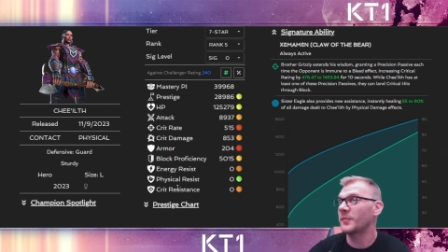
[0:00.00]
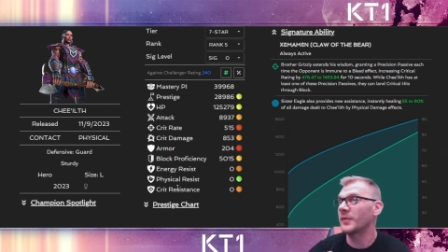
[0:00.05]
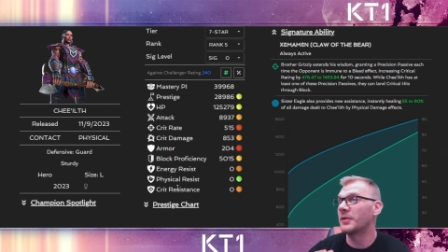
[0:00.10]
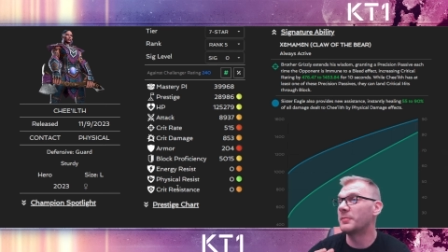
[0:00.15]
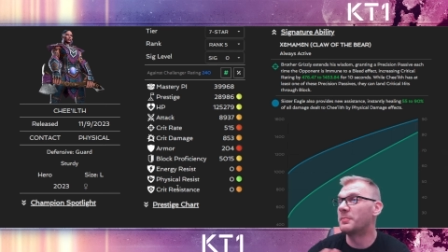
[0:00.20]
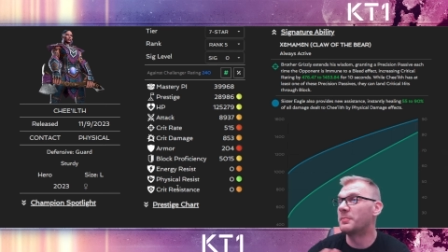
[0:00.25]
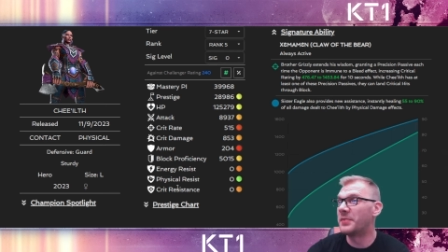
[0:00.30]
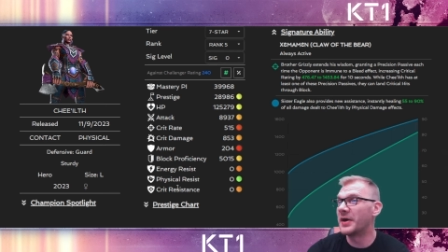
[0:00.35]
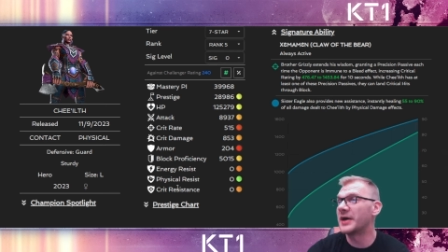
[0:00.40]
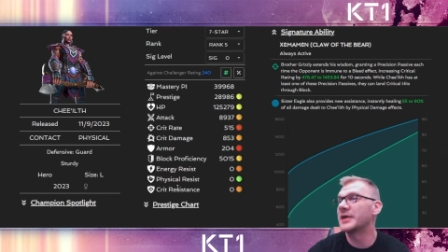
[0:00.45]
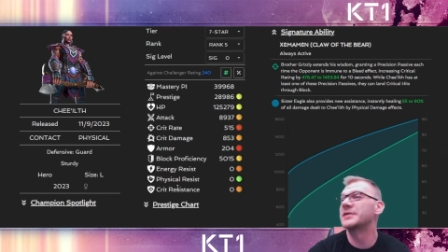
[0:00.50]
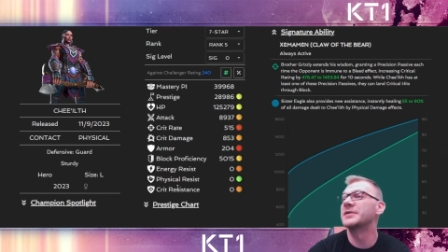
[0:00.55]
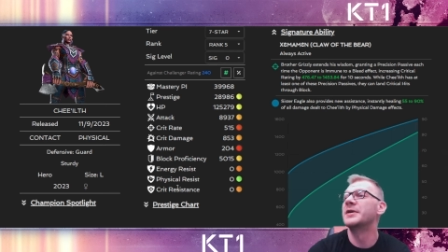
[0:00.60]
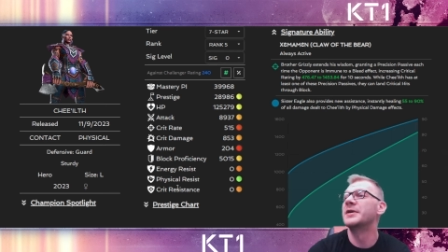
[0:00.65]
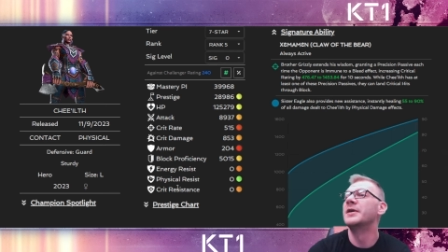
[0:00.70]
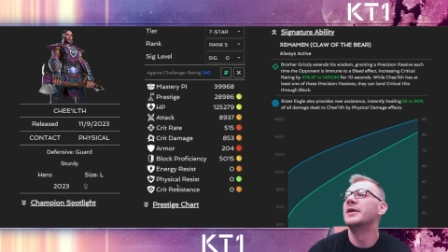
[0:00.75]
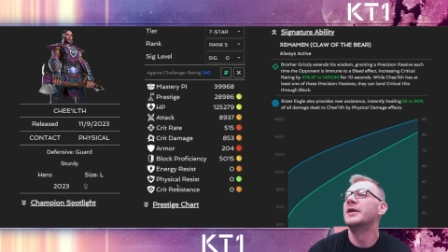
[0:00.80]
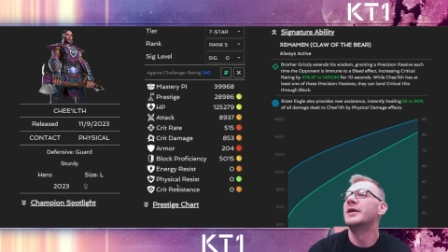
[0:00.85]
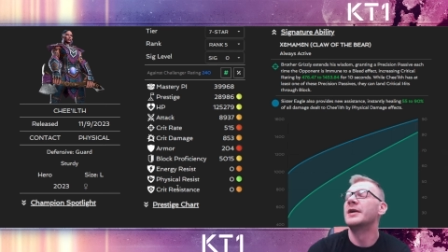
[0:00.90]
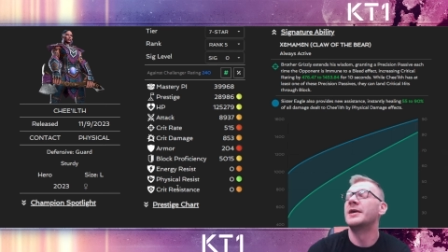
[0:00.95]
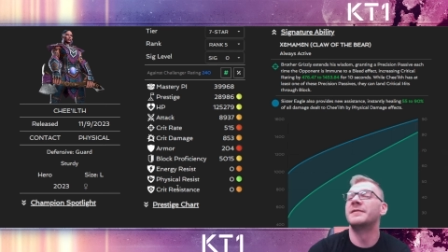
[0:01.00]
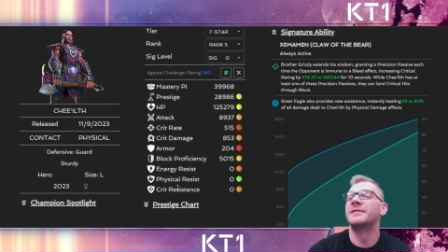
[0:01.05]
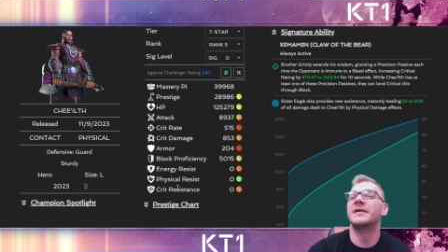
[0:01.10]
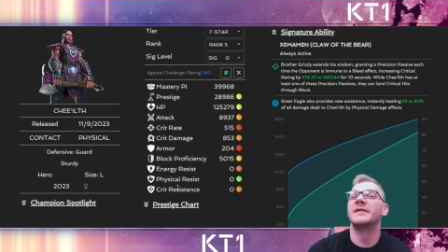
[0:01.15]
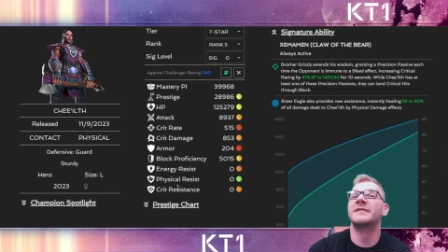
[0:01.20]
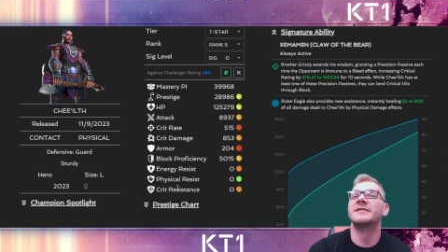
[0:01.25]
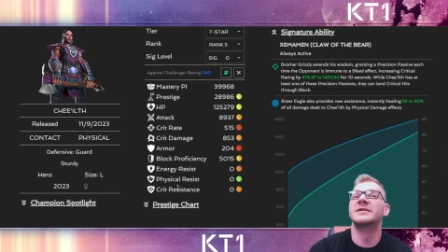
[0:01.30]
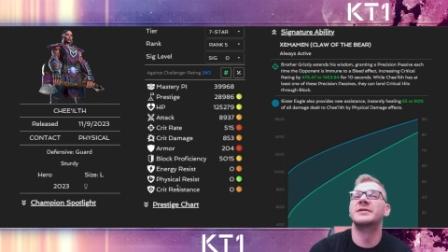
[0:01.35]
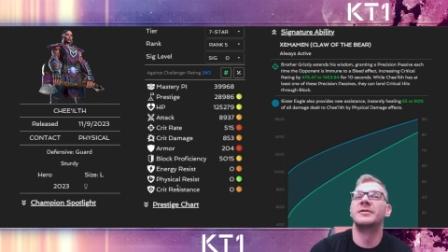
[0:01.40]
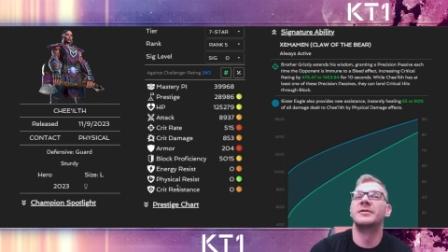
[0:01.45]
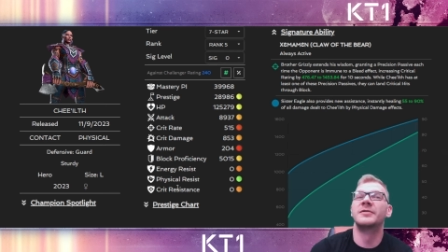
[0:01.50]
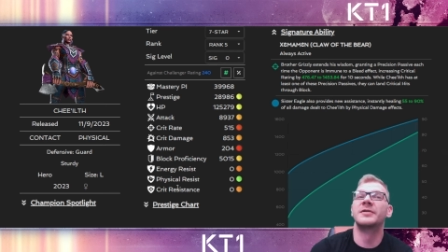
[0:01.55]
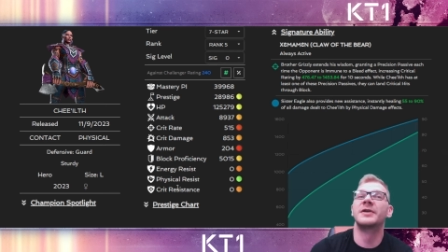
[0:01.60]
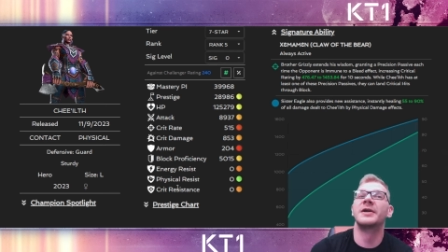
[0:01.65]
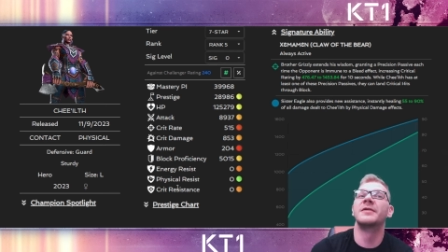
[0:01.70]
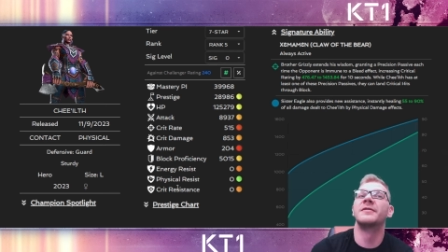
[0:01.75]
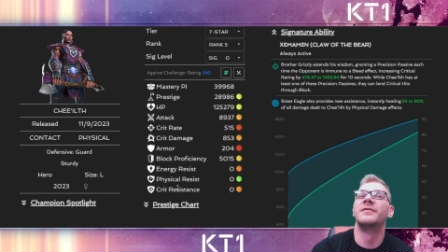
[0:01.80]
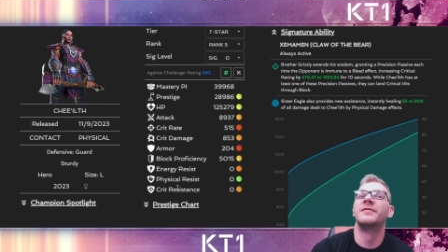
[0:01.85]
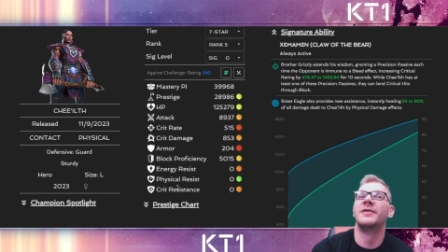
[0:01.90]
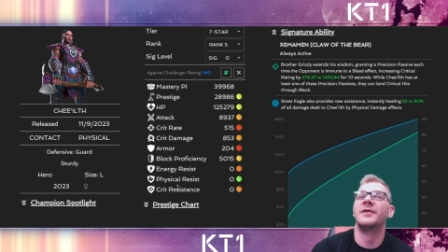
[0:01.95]
But if I was
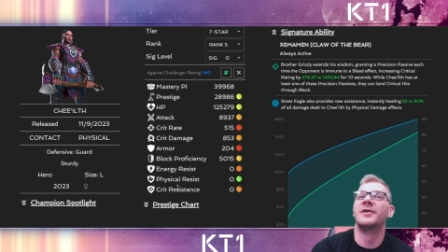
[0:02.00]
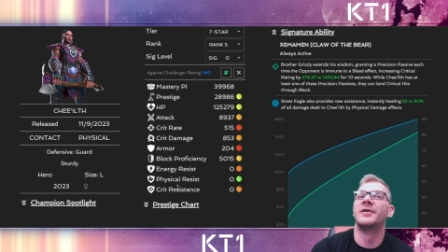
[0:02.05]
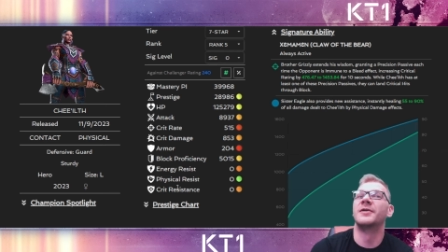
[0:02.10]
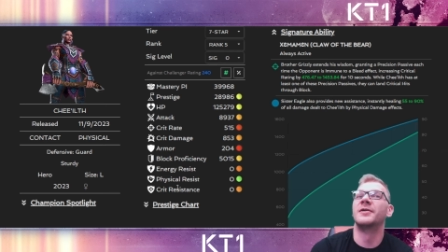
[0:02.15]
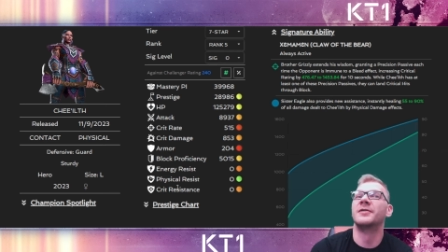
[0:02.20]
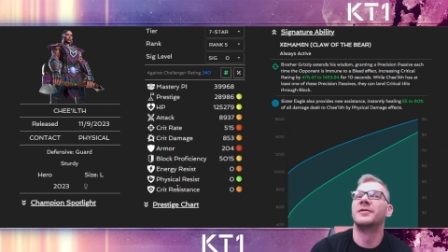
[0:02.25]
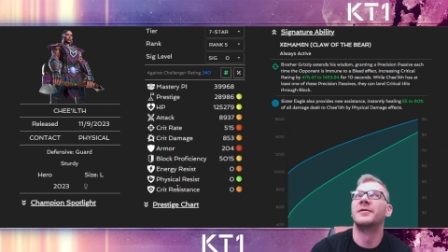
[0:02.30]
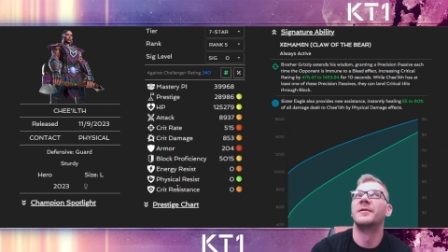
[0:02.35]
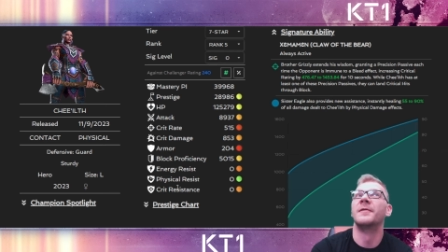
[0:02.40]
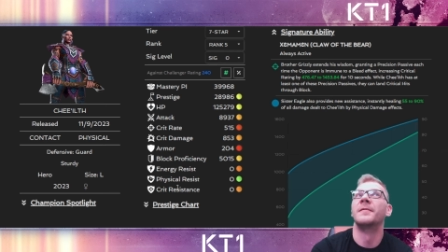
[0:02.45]
looking for